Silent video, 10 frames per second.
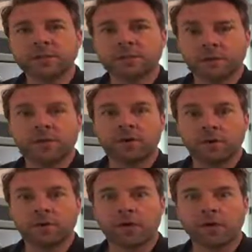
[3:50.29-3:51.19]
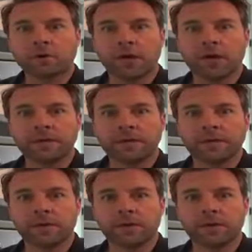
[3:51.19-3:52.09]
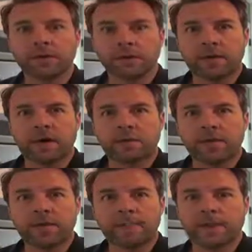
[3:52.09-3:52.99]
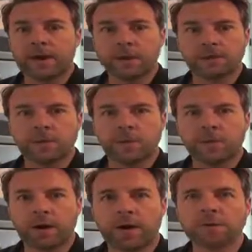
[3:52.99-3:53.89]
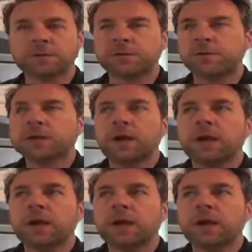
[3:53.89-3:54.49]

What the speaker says: but there are times that they're in there doing what I was doing.